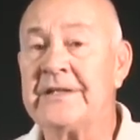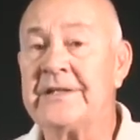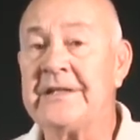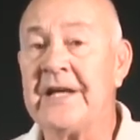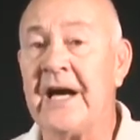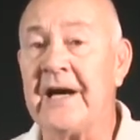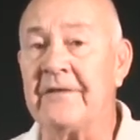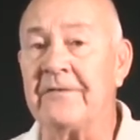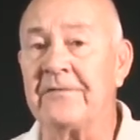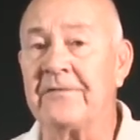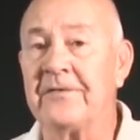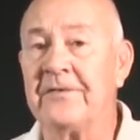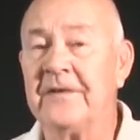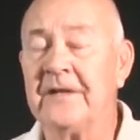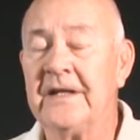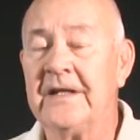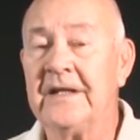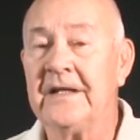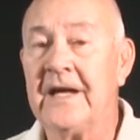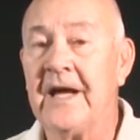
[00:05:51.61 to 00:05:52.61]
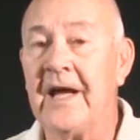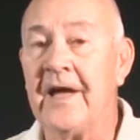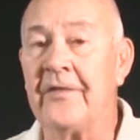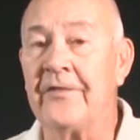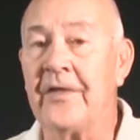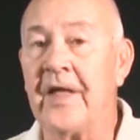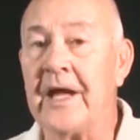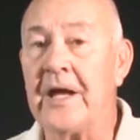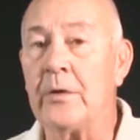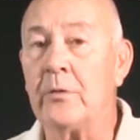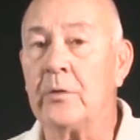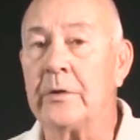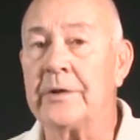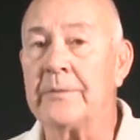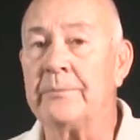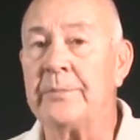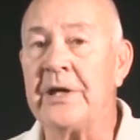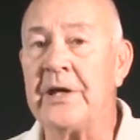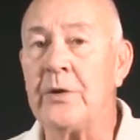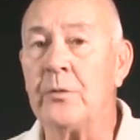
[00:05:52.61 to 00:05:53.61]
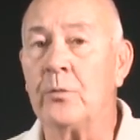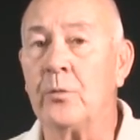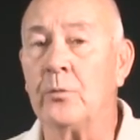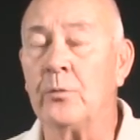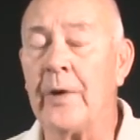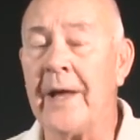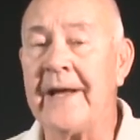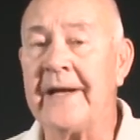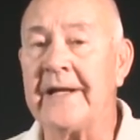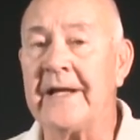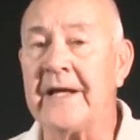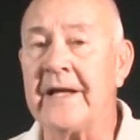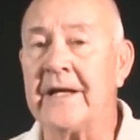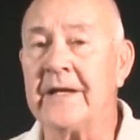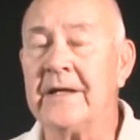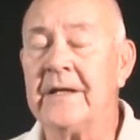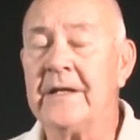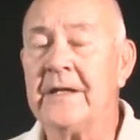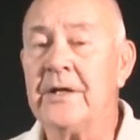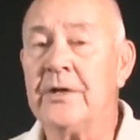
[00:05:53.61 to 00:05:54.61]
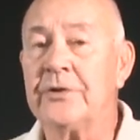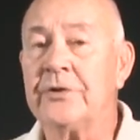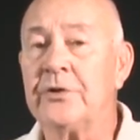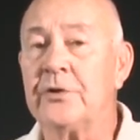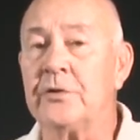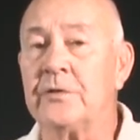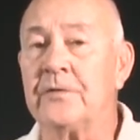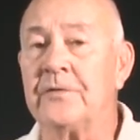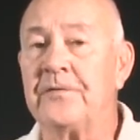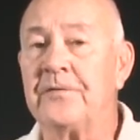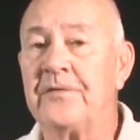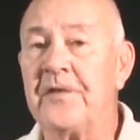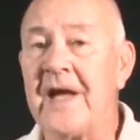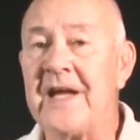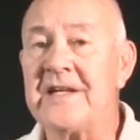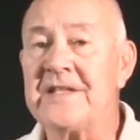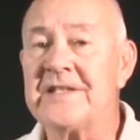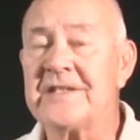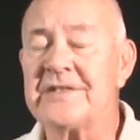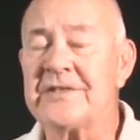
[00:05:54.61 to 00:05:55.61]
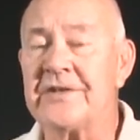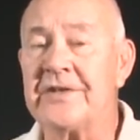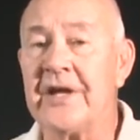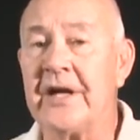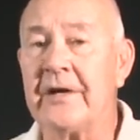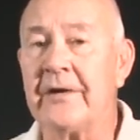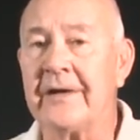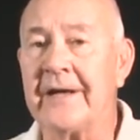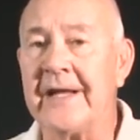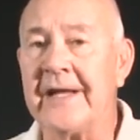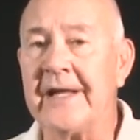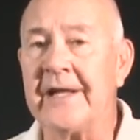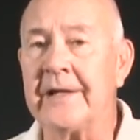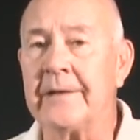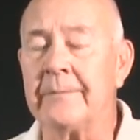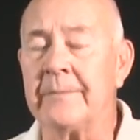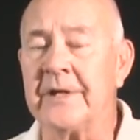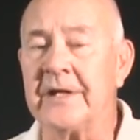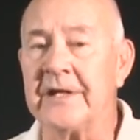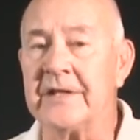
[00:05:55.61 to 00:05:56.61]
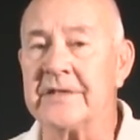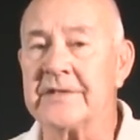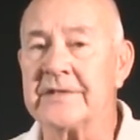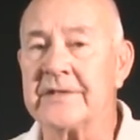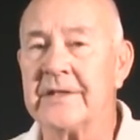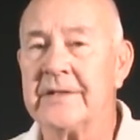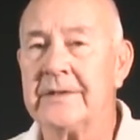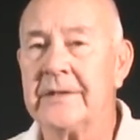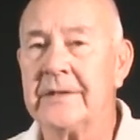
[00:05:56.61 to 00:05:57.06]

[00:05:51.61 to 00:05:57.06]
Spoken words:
tough and they would be ready to face their enemies.